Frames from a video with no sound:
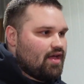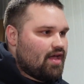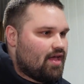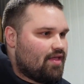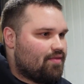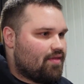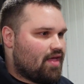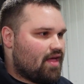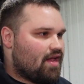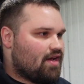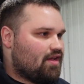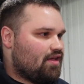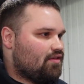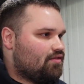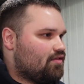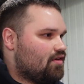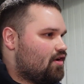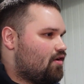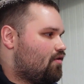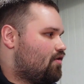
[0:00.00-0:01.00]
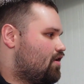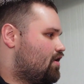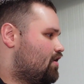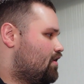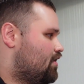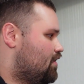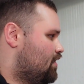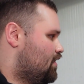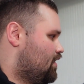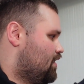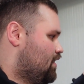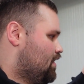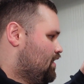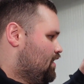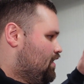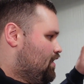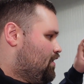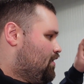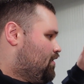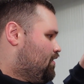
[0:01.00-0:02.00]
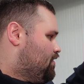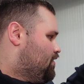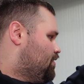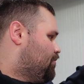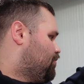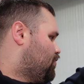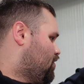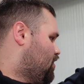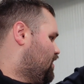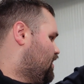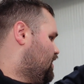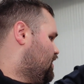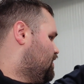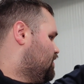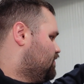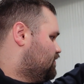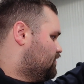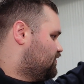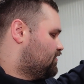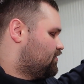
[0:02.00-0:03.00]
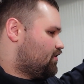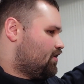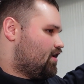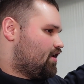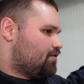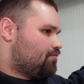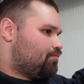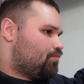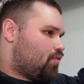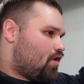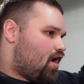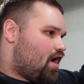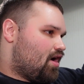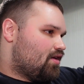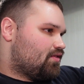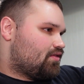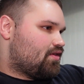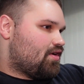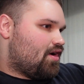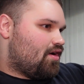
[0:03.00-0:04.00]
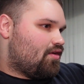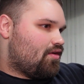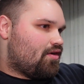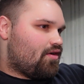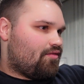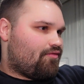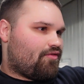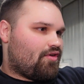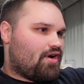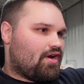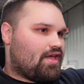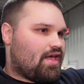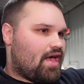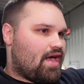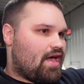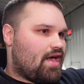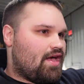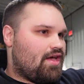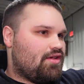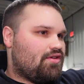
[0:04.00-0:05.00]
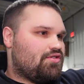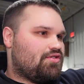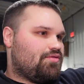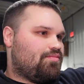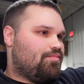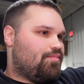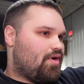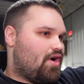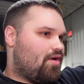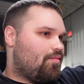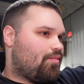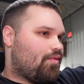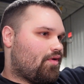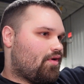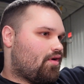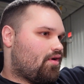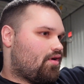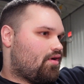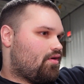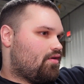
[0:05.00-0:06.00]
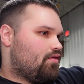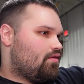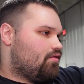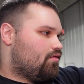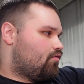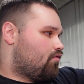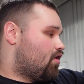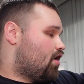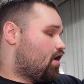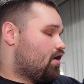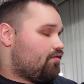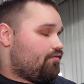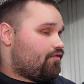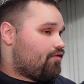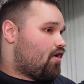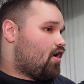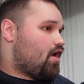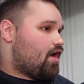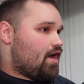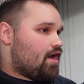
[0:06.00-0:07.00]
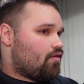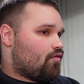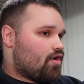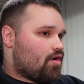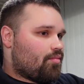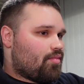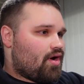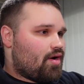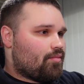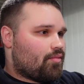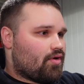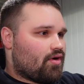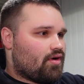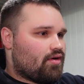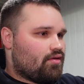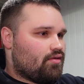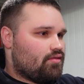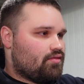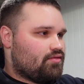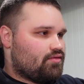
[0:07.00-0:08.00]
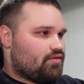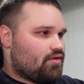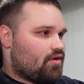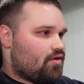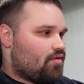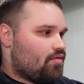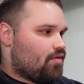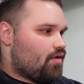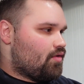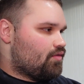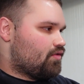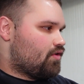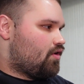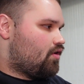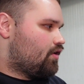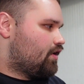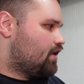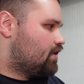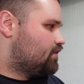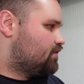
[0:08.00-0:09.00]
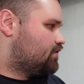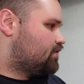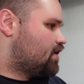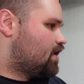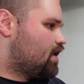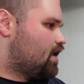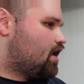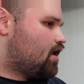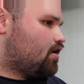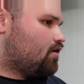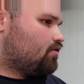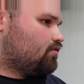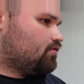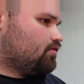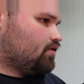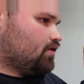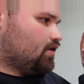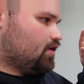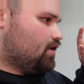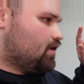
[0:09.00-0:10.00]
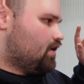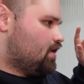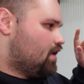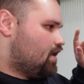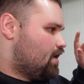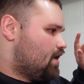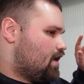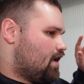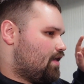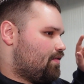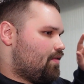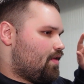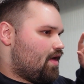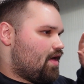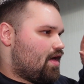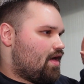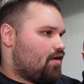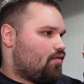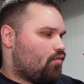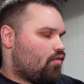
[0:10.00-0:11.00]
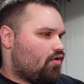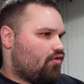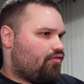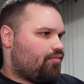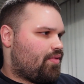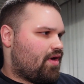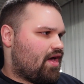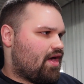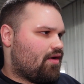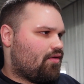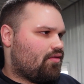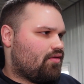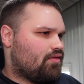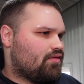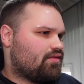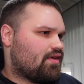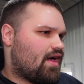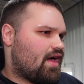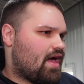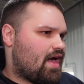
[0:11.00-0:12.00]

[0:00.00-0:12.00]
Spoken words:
and then he's going the pretty slick bronze color for a cage, bumper, front and rear bumper, so those are all getting sent out. And then roof panels,